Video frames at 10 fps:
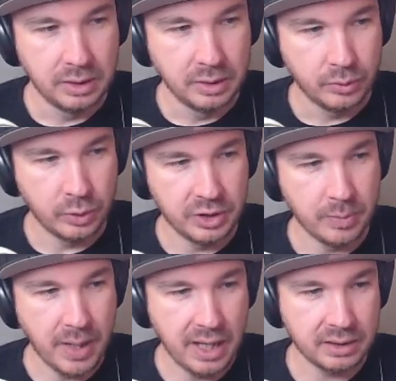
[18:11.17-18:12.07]

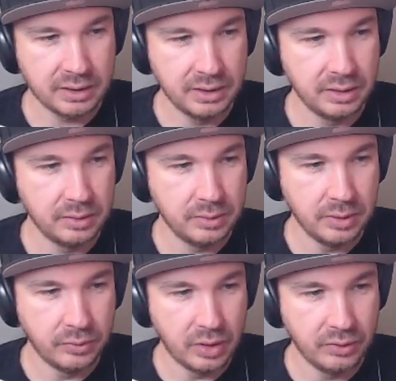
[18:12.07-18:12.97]
Frigibax and
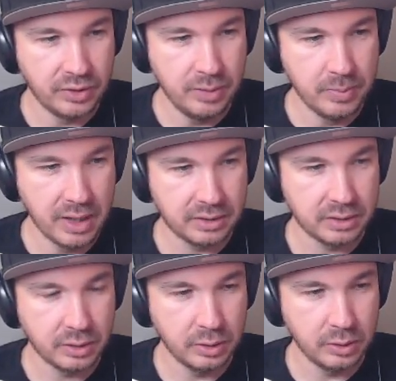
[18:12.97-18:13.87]
evolve him next
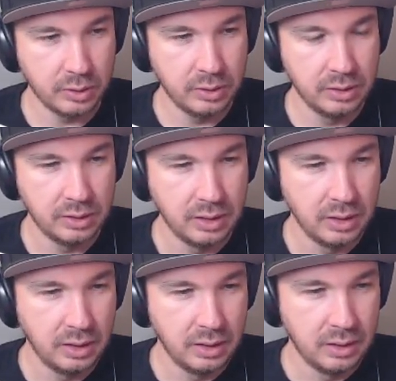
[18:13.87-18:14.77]
turn.
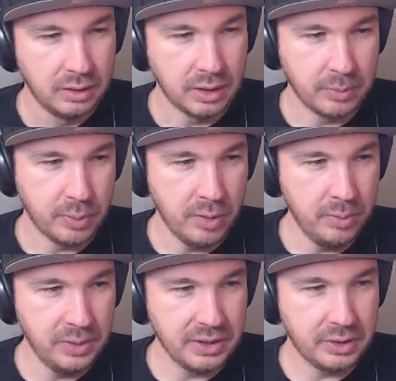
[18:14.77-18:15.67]
I'd
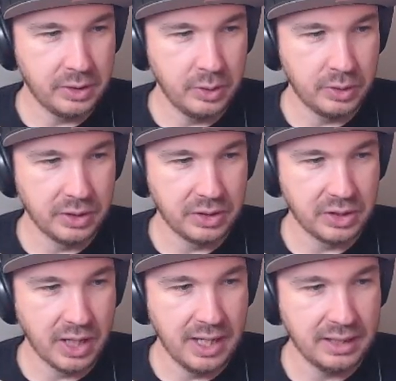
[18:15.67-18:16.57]
probably use a
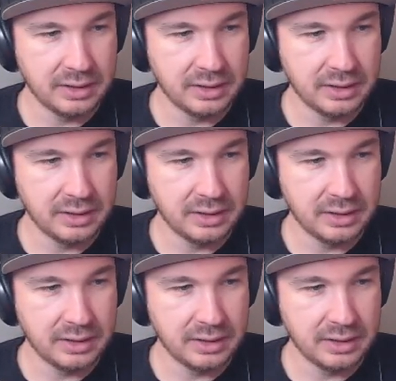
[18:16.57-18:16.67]
Jacq